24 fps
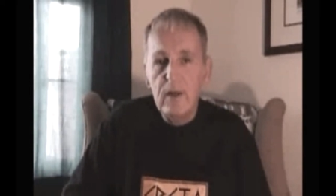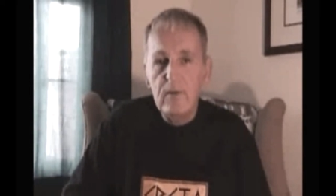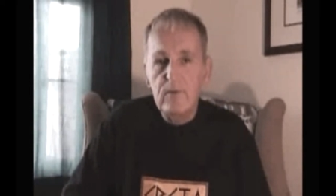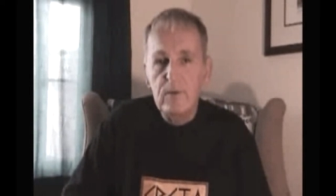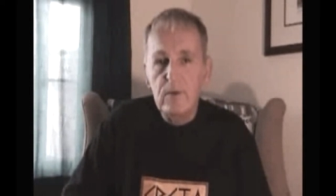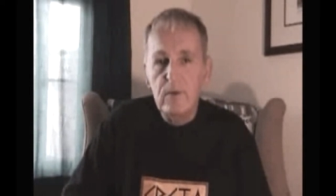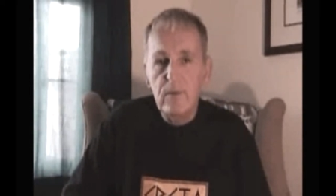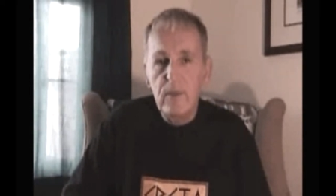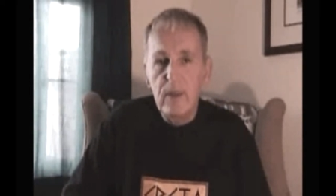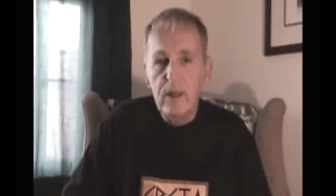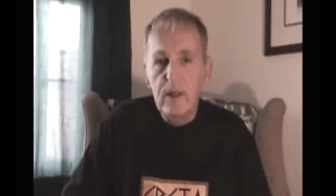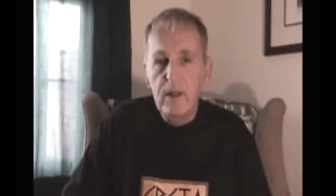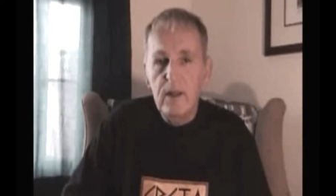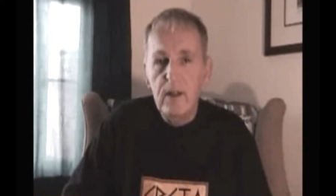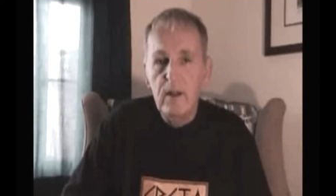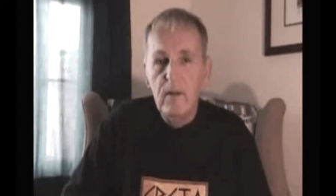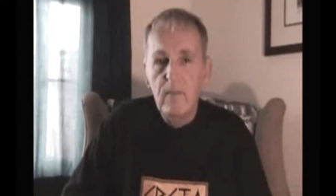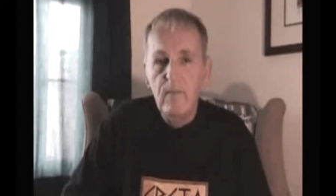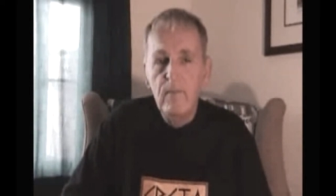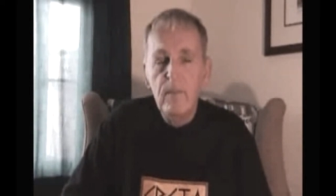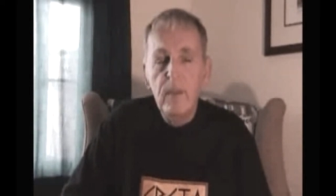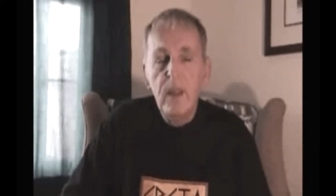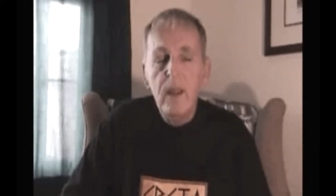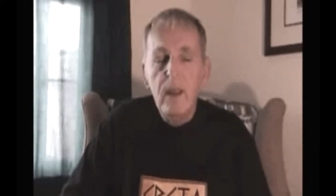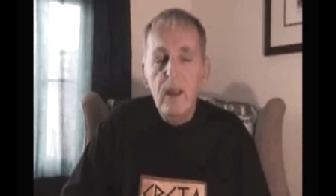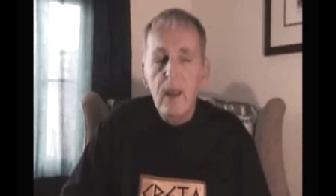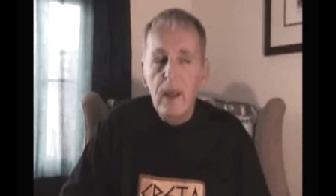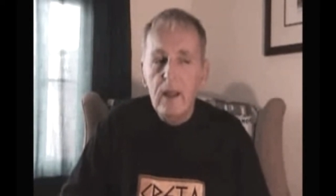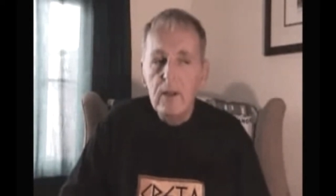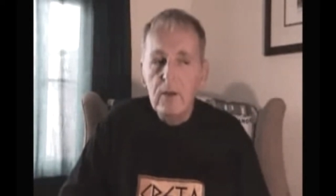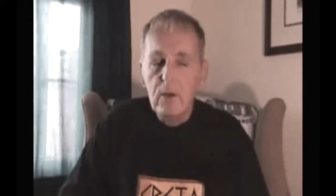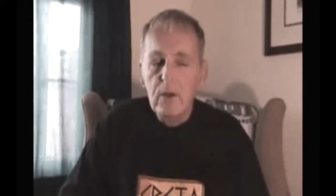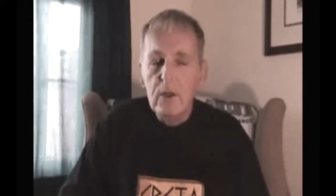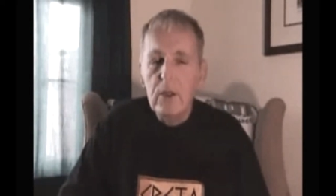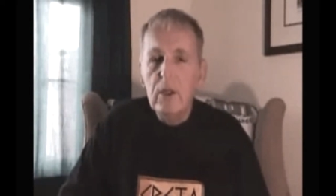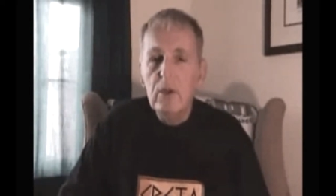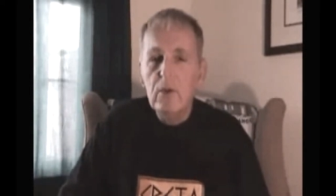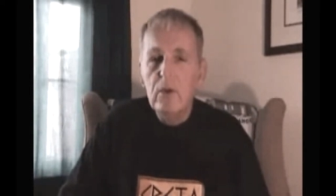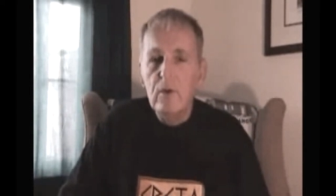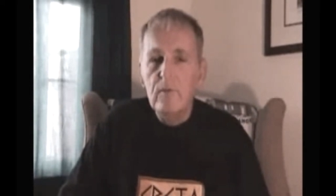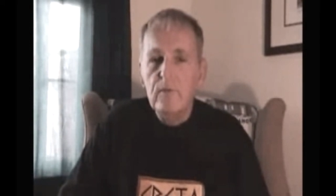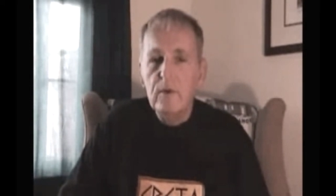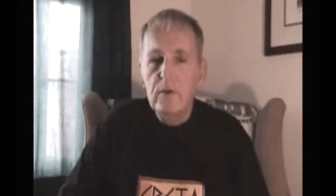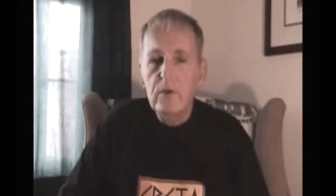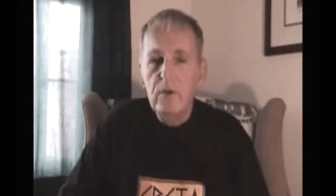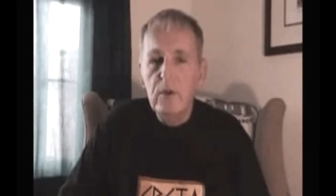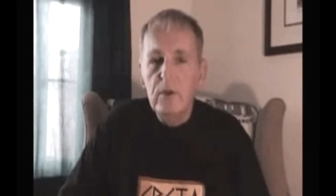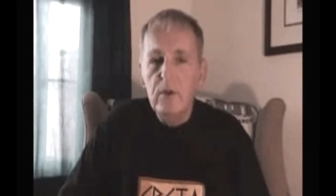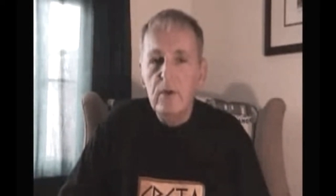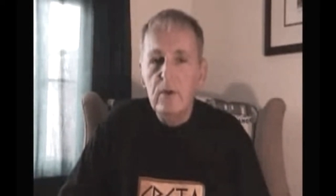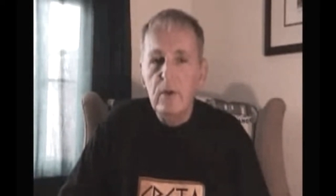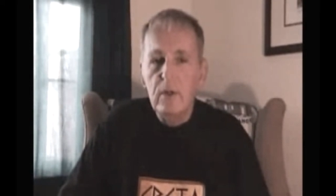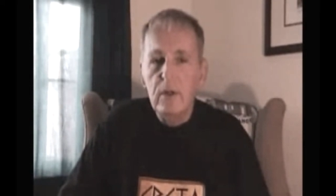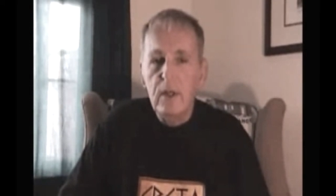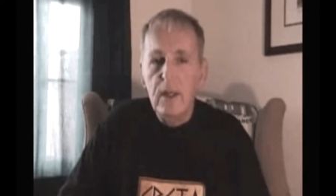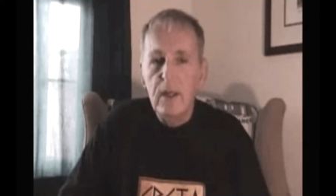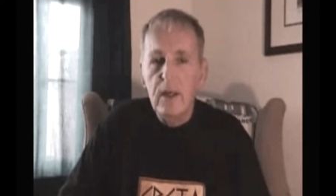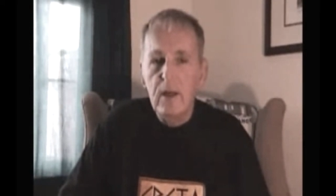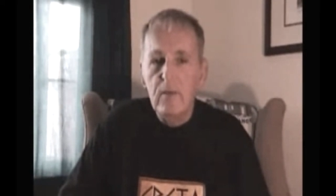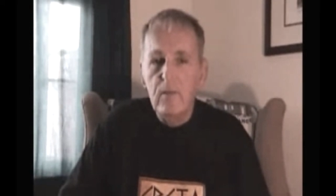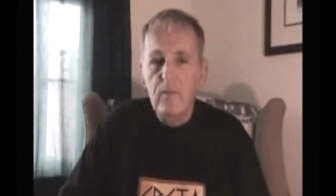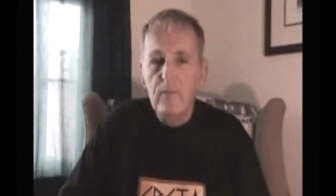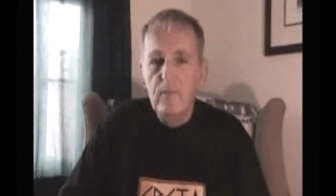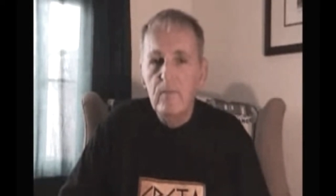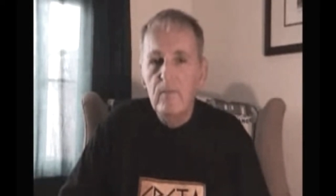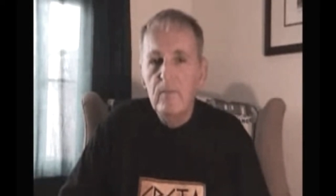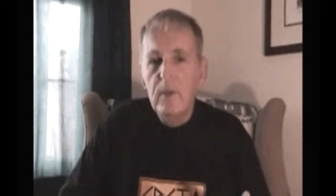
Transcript: after that and looking over to your left.